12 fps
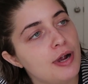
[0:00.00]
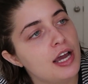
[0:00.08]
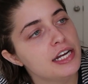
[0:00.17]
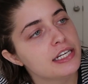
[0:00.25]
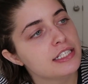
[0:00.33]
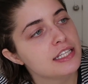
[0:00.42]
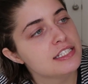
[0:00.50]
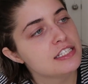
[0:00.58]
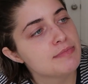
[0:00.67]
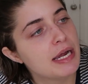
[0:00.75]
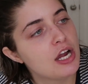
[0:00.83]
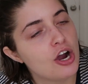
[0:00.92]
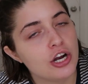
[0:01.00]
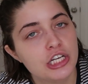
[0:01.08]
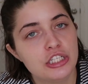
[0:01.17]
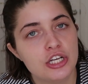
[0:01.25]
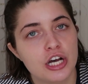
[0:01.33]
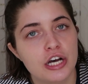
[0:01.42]
product, this is by R
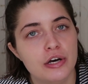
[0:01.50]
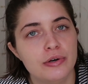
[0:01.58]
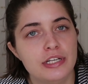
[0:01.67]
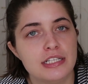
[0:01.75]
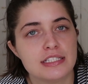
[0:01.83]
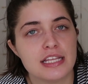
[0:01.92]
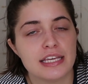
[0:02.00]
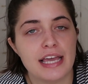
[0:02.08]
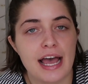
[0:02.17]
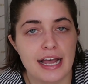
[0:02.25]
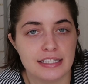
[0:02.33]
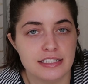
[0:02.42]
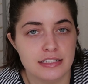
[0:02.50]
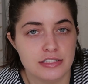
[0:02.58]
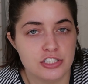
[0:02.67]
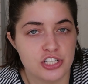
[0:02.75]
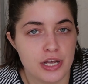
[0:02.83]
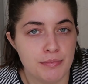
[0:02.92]
and Co, and it's the
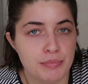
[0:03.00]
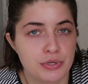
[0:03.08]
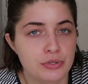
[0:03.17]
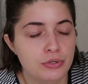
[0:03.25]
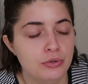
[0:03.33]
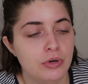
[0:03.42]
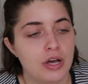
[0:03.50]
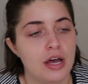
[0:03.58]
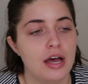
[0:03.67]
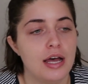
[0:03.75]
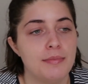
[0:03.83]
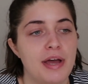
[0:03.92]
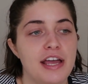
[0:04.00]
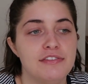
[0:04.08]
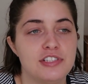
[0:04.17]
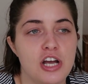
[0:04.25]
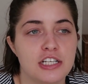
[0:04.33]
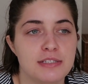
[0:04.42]
Cactus Shampoo. I
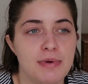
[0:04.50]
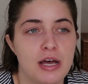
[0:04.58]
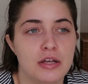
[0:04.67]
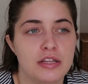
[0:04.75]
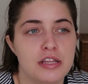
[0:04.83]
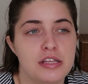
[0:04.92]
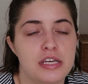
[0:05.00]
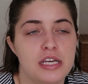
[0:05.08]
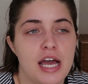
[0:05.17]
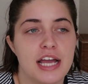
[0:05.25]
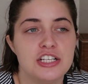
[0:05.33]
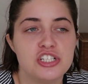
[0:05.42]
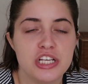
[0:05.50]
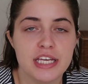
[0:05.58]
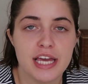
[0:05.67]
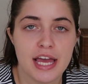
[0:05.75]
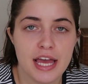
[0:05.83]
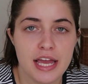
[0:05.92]
have talked about the
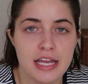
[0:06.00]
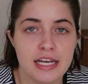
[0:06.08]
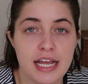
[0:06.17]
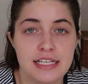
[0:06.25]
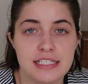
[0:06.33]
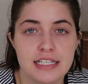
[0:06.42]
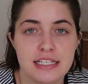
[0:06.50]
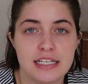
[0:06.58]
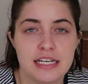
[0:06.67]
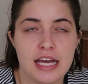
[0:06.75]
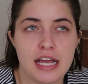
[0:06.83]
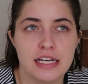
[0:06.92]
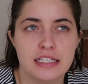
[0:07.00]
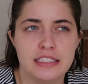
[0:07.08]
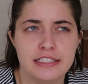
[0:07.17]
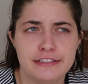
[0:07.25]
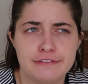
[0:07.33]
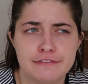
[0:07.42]
IGK
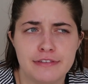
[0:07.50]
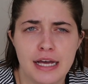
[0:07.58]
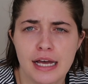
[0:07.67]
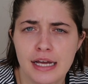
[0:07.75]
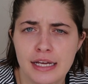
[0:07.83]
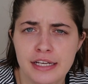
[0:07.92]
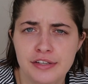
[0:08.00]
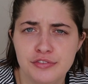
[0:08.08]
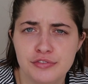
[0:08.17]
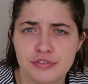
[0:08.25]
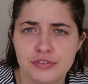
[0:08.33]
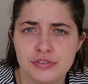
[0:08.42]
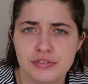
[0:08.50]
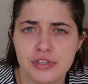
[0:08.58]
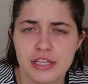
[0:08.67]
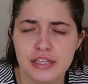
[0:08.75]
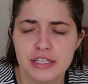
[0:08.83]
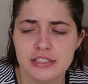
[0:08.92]
1995,
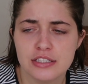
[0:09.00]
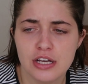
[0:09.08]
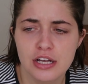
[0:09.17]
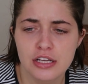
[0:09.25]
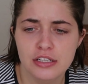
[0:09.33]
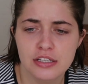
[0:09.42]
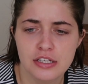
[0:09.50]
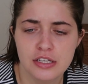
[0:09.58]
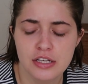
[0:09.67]
I think it's called,